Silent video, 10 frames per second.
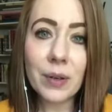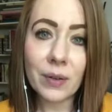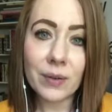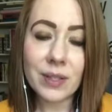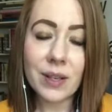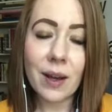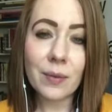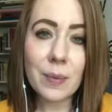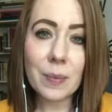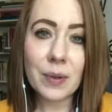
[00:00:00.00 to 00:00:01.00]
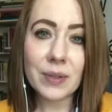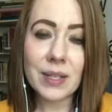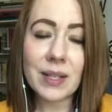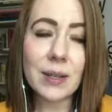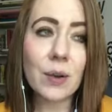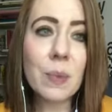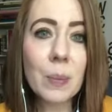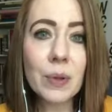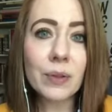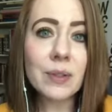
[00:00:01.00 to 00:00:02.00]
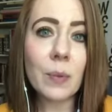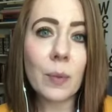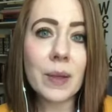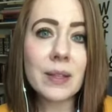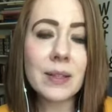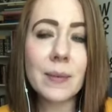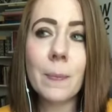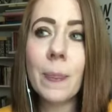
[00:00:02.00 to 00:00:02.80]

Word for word: those days. I remember those moments.